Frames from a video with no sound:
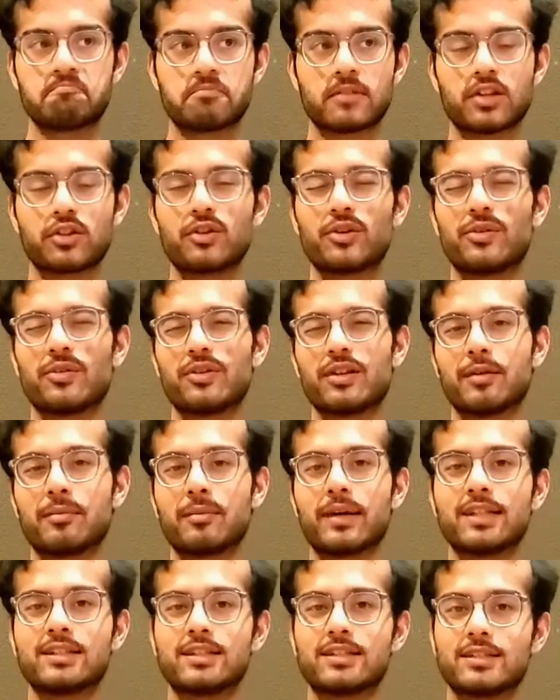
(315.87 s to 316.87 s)
3 really
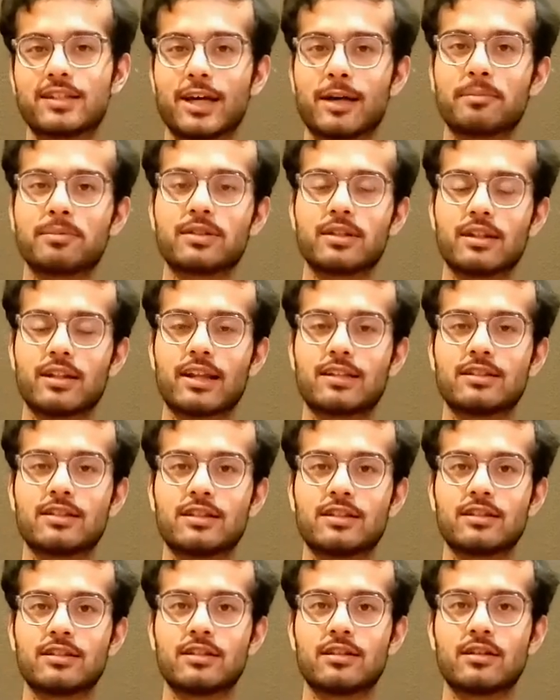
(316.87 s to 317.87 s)
basic steps, and that's
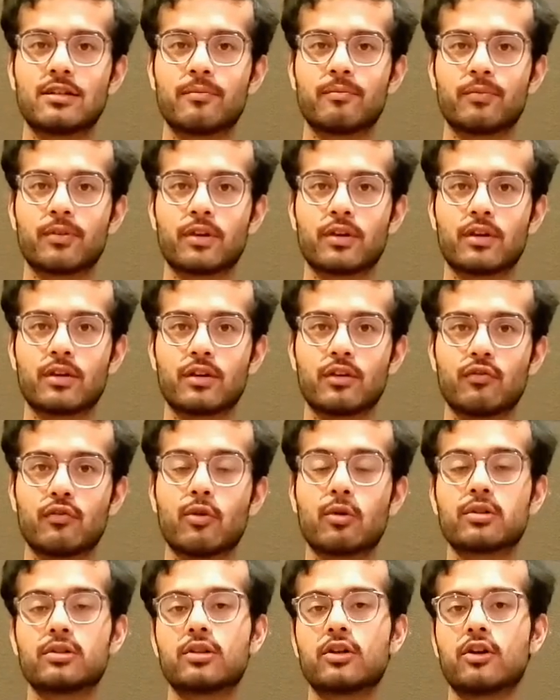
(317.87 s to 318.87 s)
just you
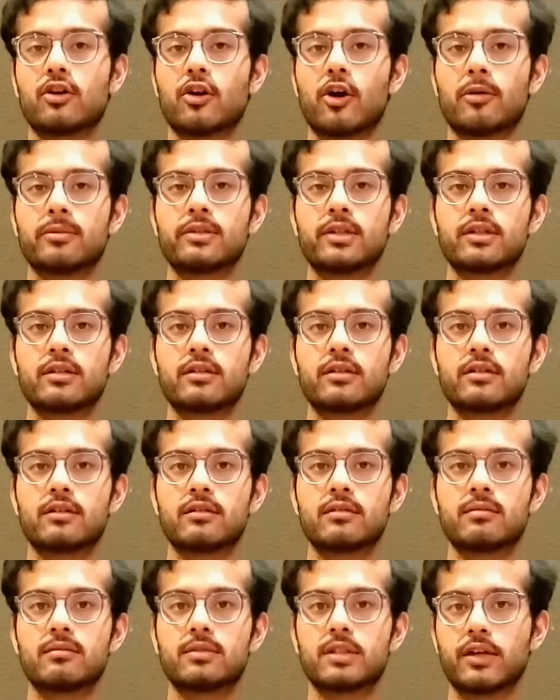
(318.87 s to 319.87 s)
focus on an object,
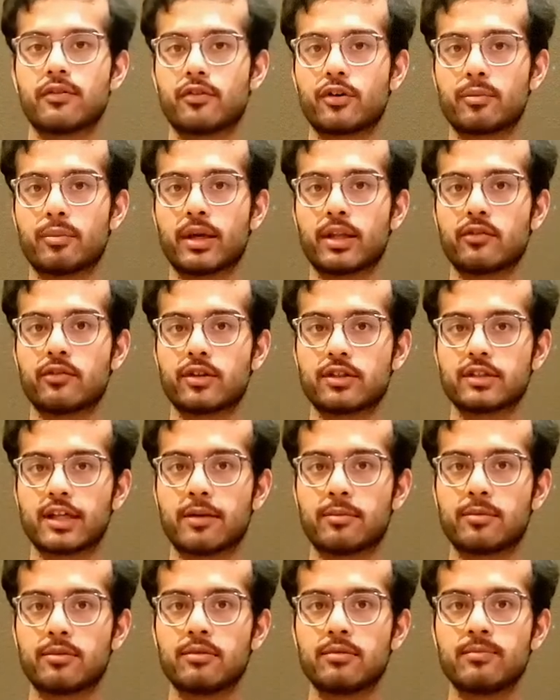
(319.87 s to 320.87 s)
say for your breath, for
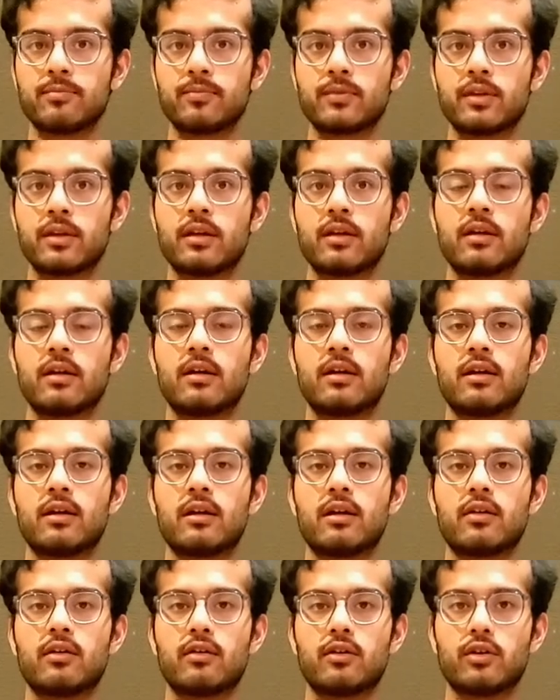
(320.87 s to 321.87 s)
example,
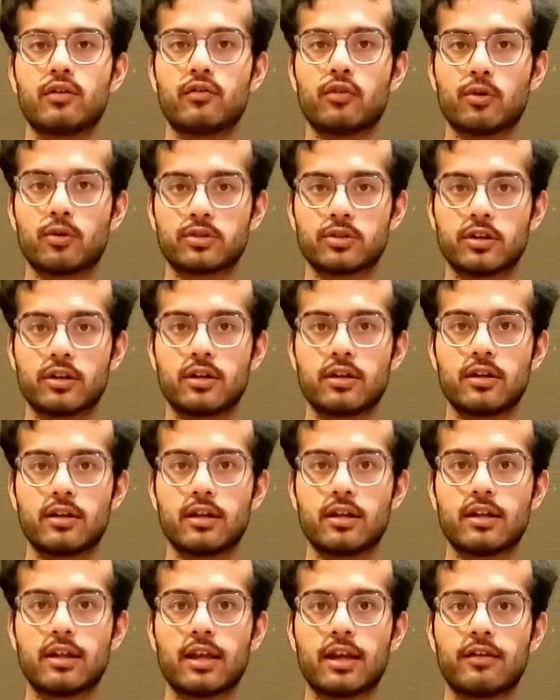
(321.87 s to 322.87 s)
you focus on it,
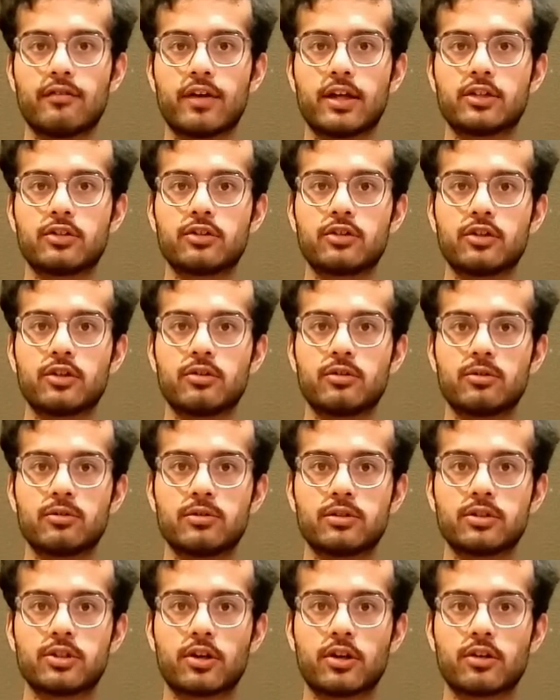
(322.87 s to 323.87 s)
and then eventually you'll
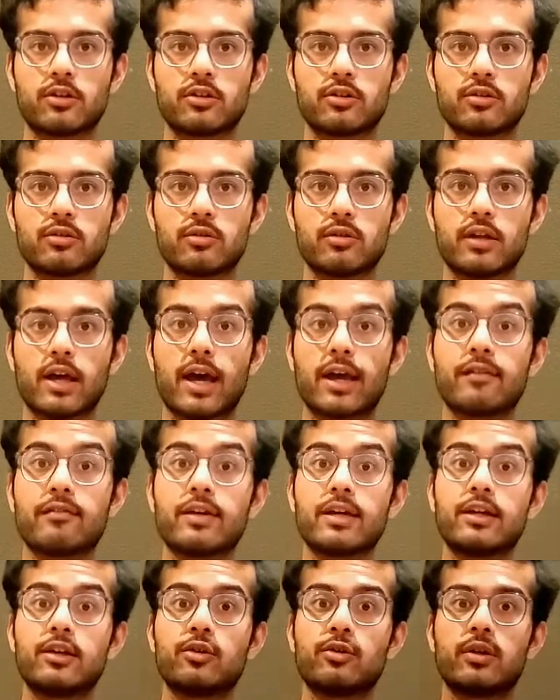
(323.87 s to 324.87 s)
start to dive
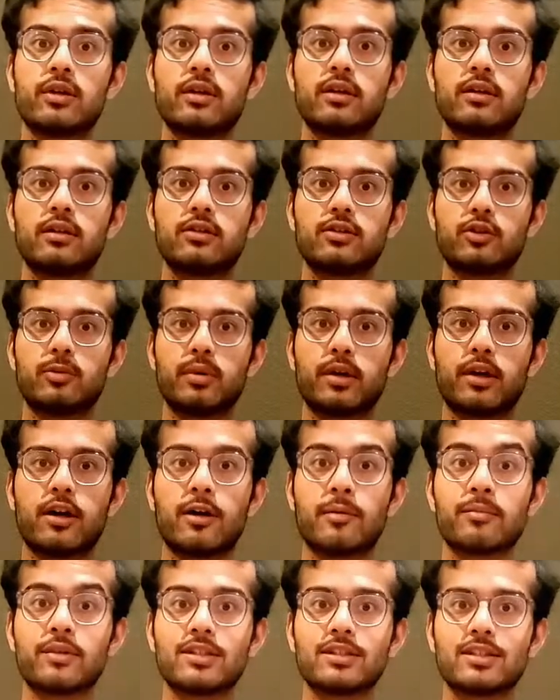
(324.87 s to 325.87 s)
into it, so you
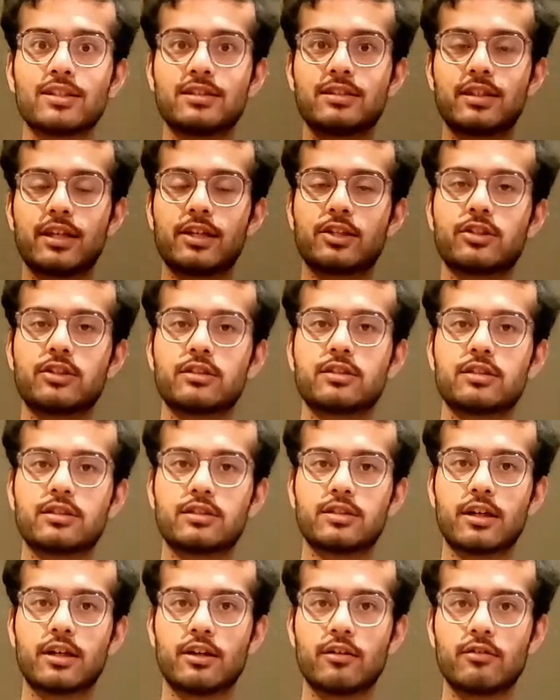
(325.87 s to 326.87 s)
become the sensations
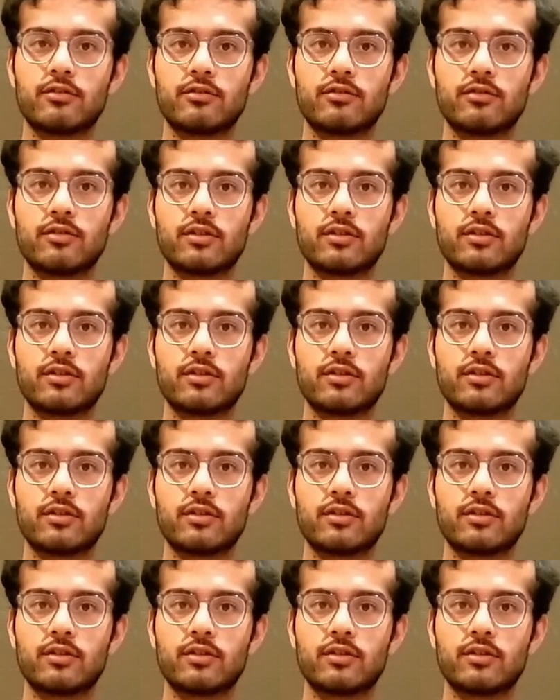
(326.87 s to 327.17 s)
itself.